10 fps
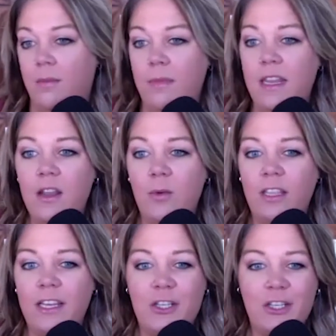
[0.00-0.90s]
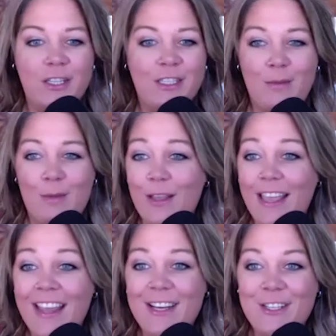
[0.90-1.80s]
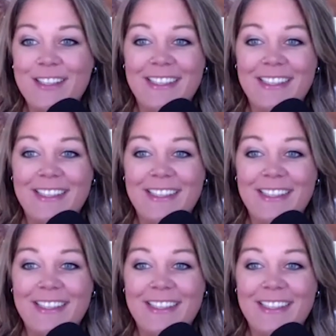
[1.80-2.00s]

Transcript: media relations, communications.